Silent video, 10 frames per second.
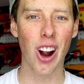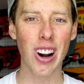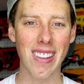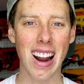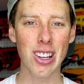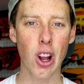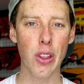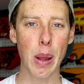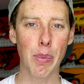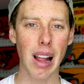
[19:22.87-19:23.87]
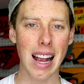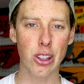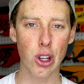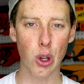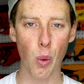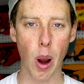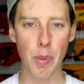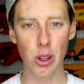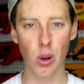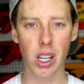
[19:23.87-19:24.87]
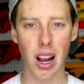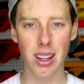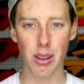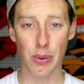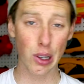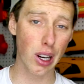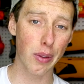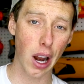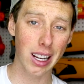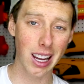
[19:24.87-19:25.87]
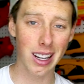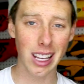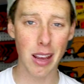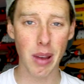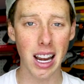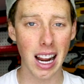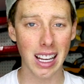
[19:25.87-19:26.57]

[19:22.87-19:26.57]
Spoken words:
All right, that is all the blasters or weapons or guns for Nerf Gun Game 8.